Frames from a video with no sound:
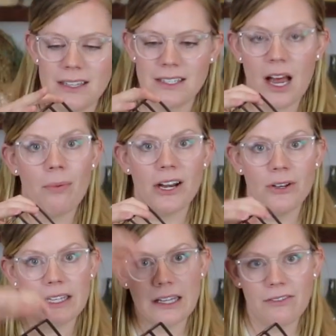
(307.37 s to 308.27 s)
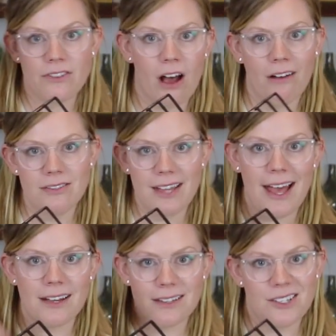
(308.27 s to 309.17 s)
This top part you can lift off
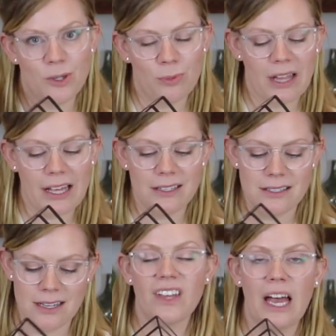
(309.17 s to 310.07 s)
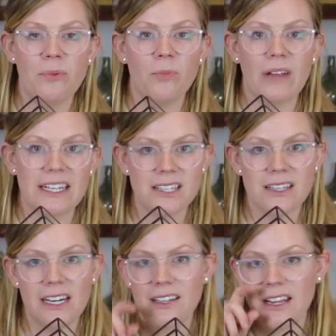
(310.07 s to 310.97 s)
to access your plants. I put plants
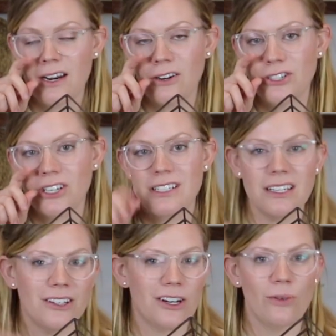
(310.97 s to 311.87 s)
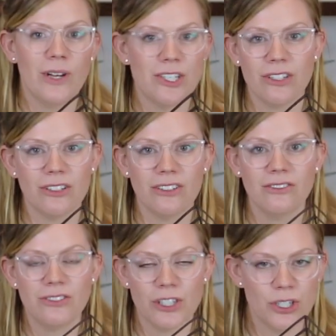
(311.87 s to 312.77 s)
in there that are just in their original
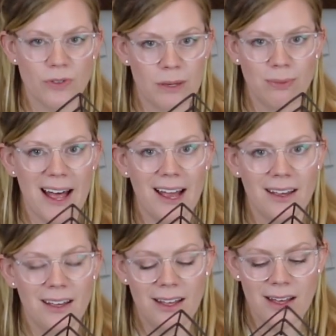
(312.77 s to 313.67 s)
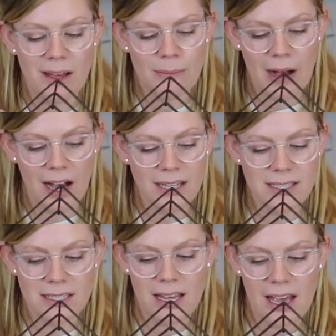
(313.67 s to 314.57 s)
nursery black
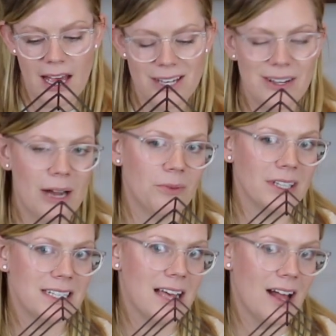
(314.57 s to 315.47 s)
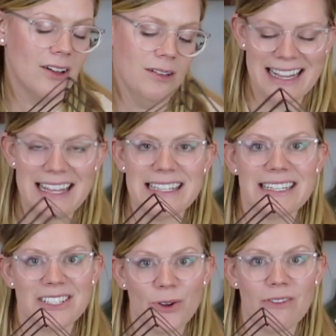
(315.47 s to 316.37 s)
pots, and you can't really tell. This
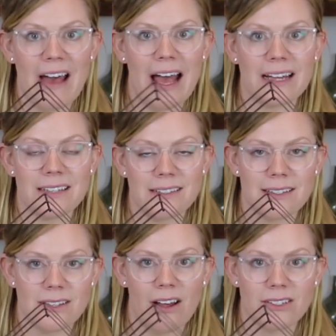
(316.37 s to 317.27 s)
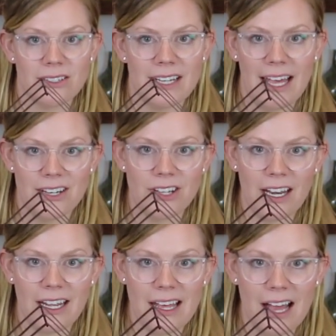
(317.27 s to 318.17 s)
sort of acts as a saucer to catch
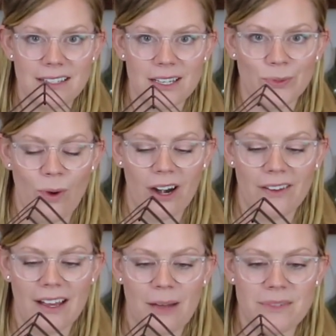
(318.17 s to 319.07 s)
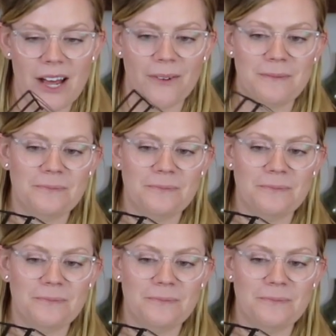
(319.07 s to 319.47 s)
any excess water that comes out.